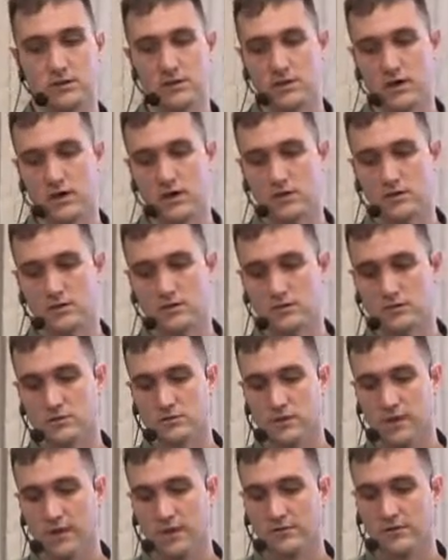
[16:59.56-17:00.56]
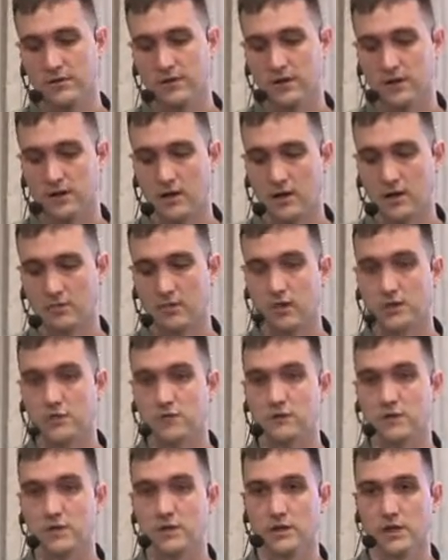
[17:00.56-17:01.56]
are in the traffic, how
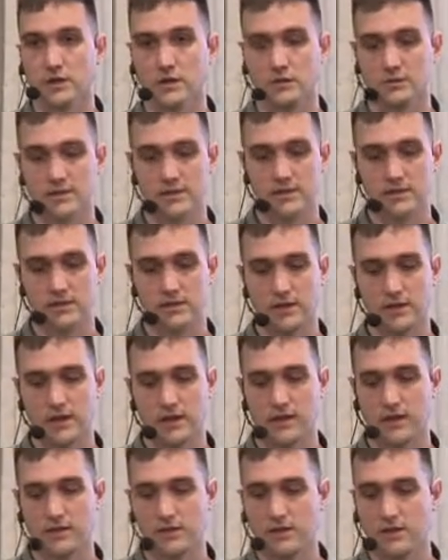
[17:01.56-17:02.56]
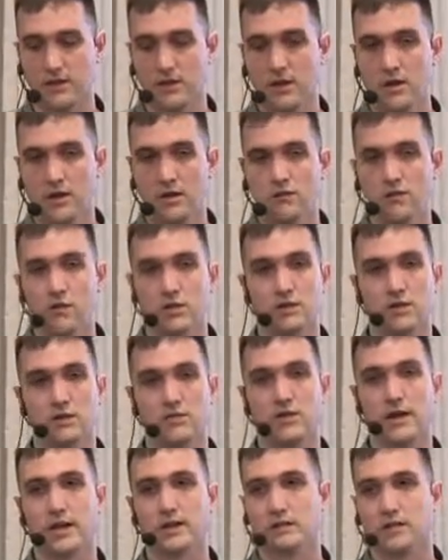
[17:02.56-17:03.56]
much vehicles are there, what
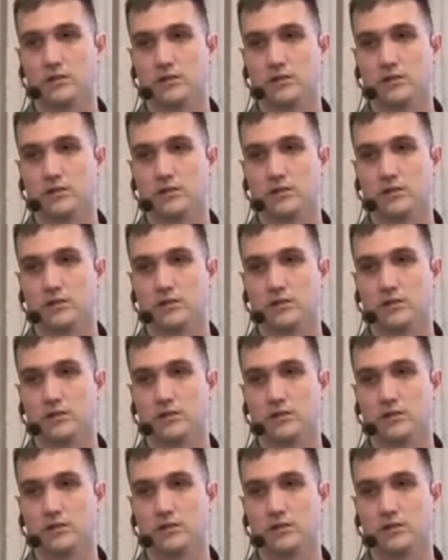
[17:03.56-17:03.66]
are weather